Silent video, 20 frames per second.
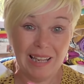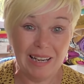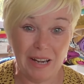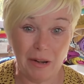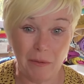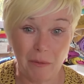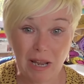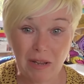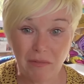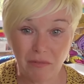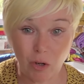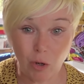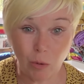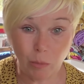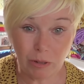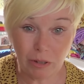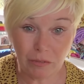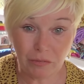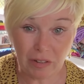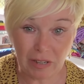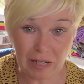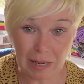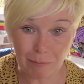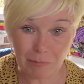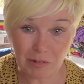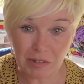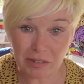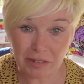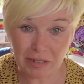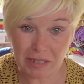Oh, I have a couple of the
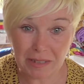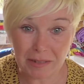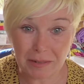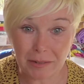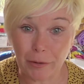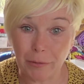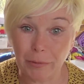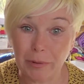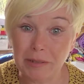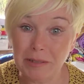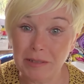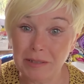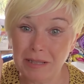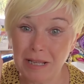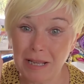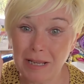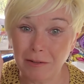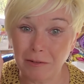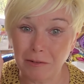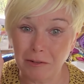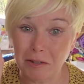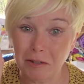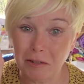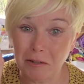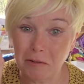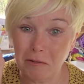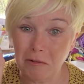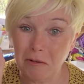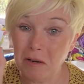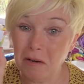lamps that these go in, so they're going to
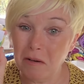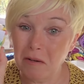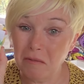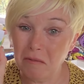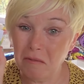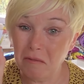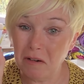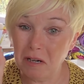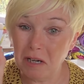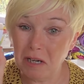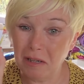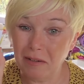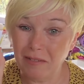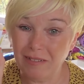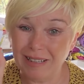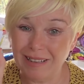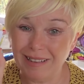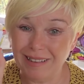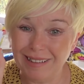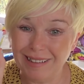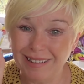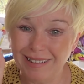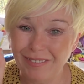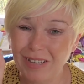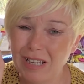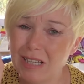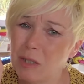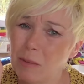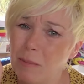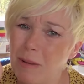go really well. In
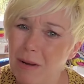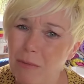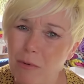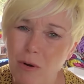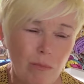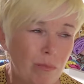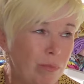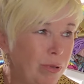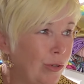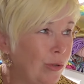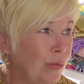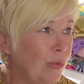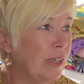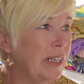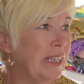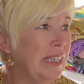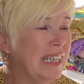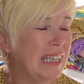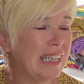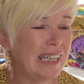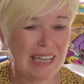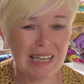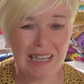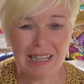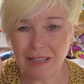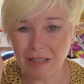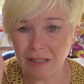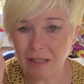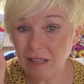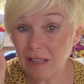fact, I might want to plug one in
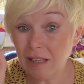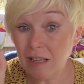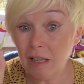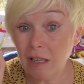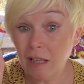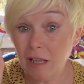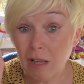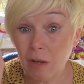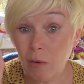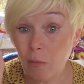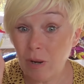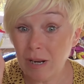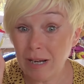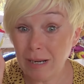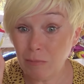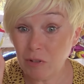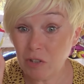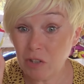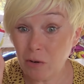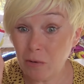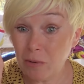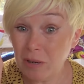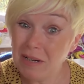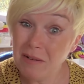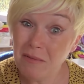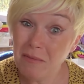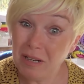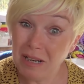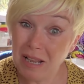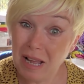here. When I'm sewing,
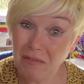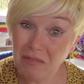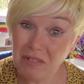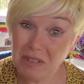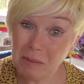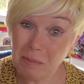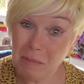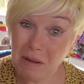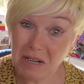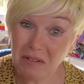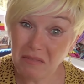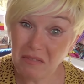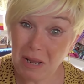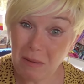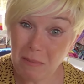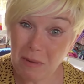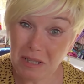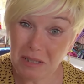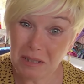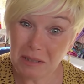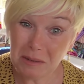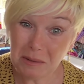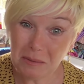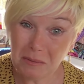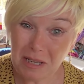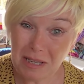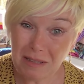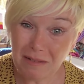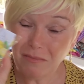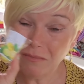we'll have the smell of lemons as
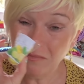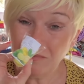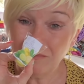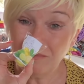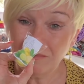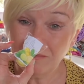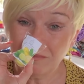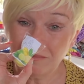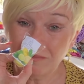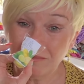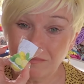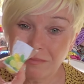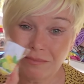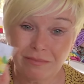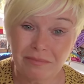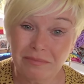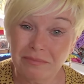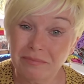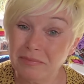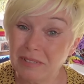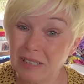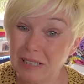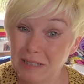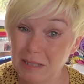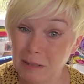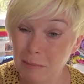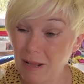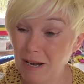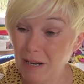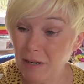well. You can
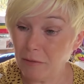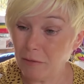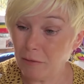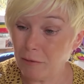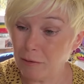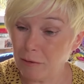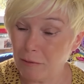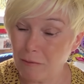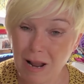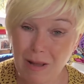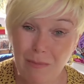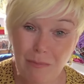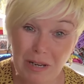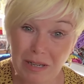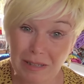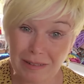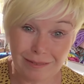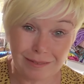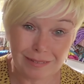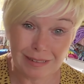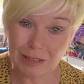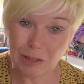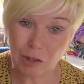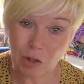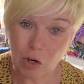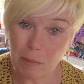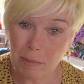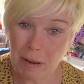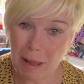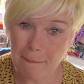smell it through the wrapping. It's
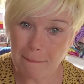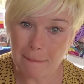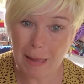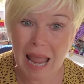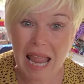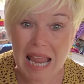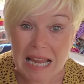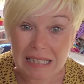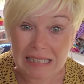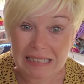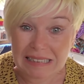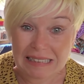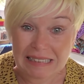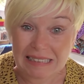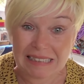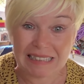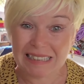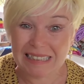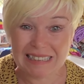going to be amazing.